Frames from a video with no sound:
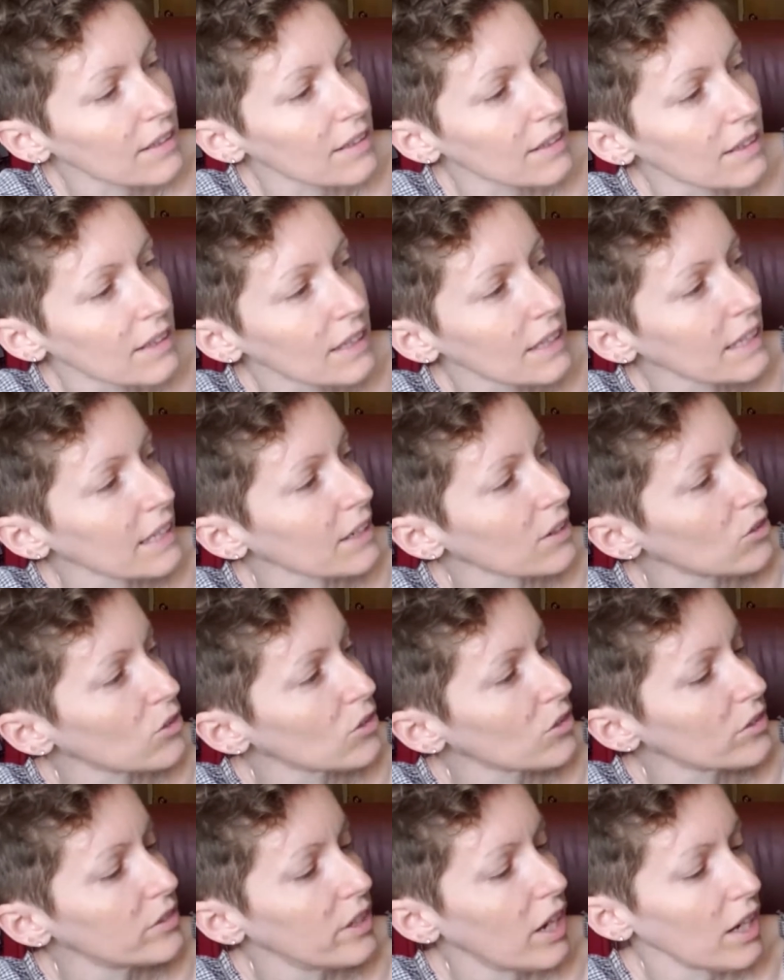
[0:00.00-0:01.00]

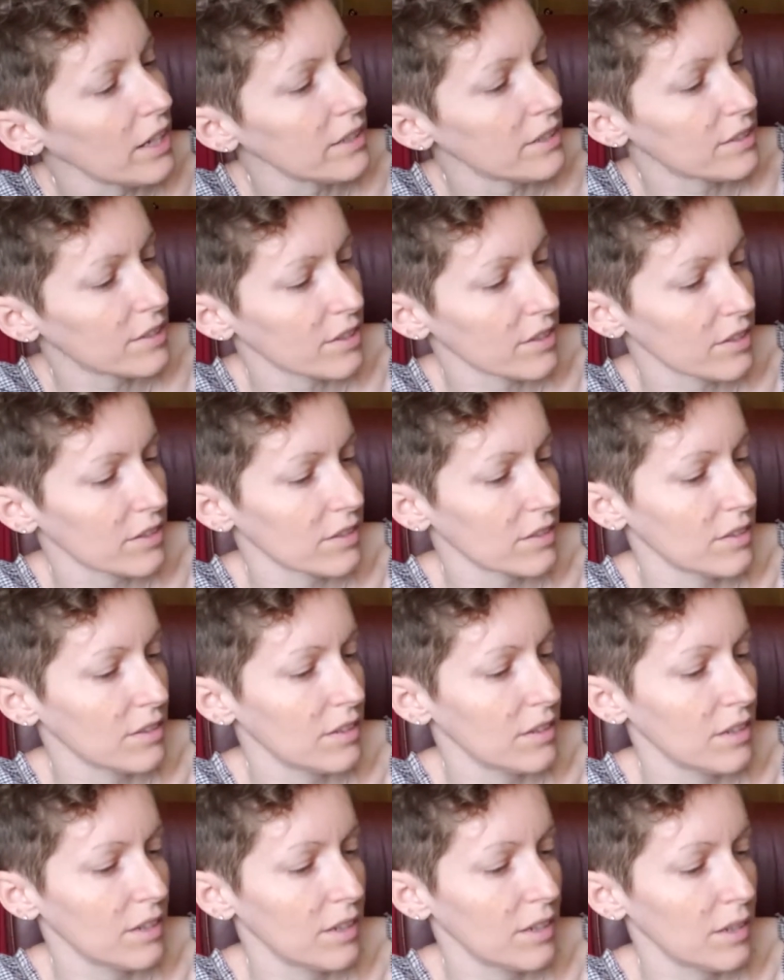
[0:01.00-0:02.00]
little nut
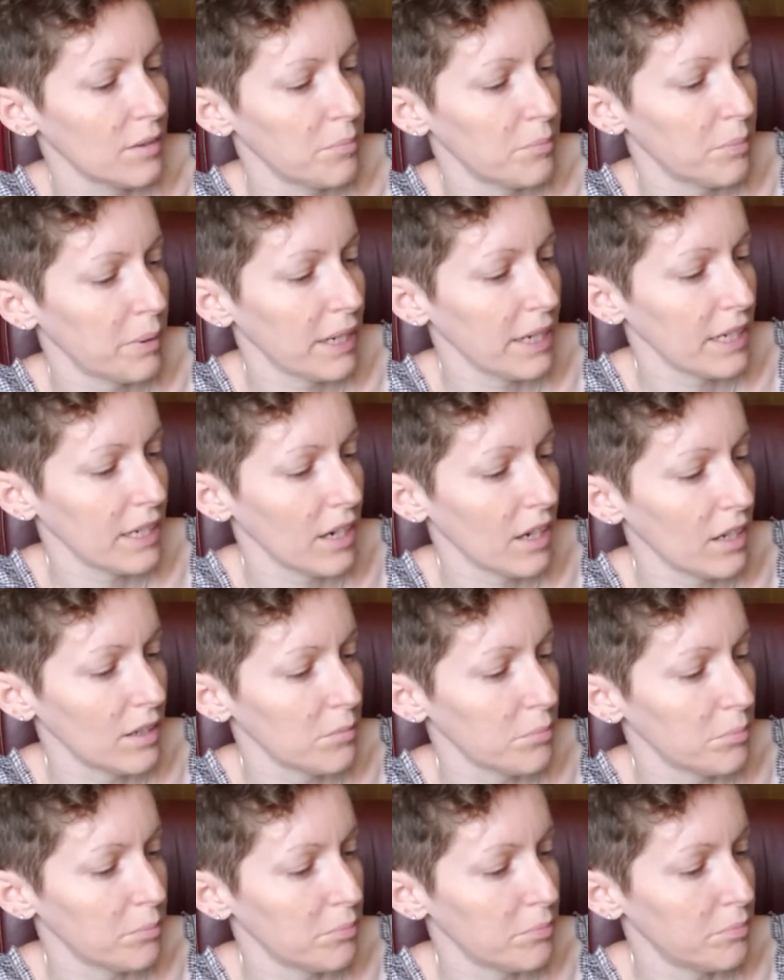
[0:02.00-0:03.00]
peanut
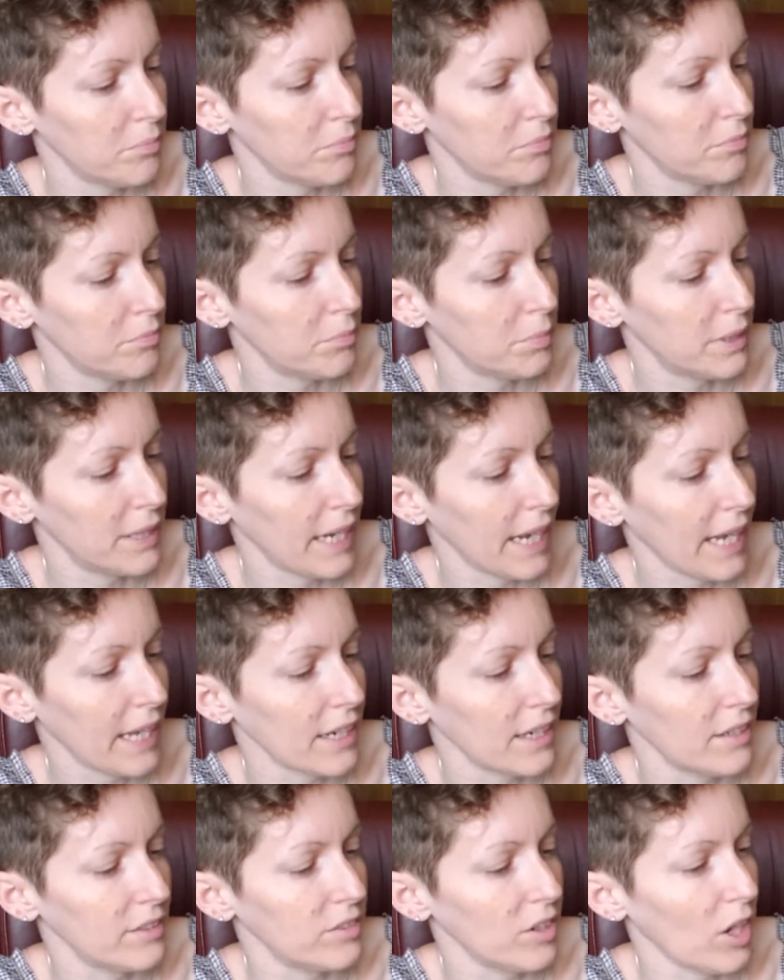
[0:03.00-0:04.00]

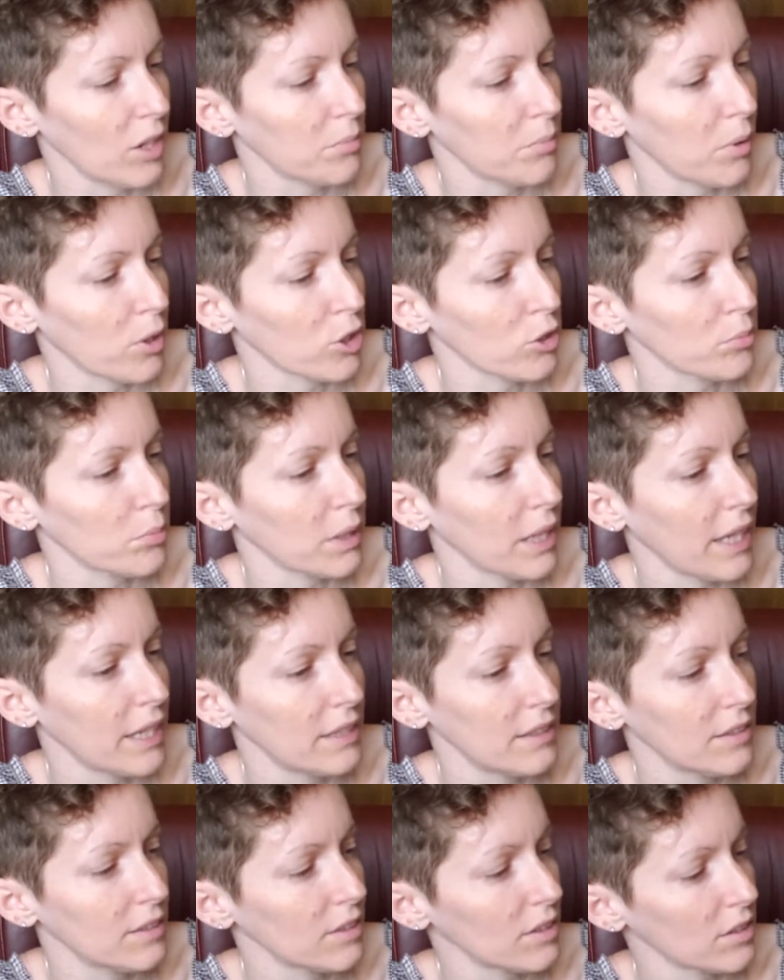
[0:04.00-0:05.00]
banana nut butter
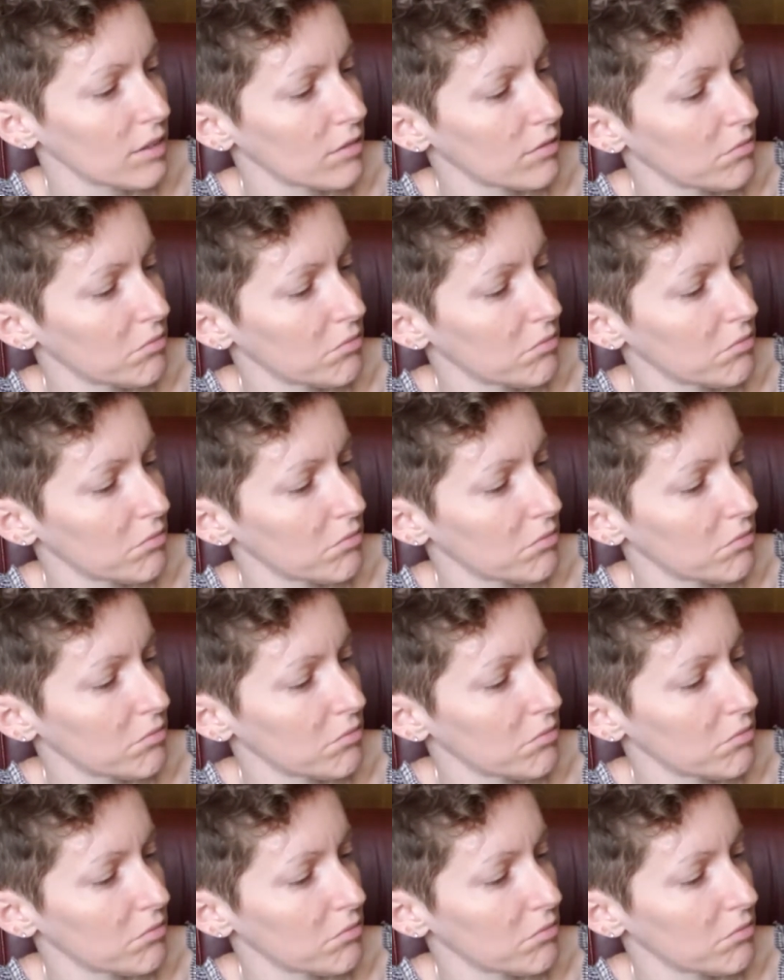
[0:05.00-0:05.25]
blend.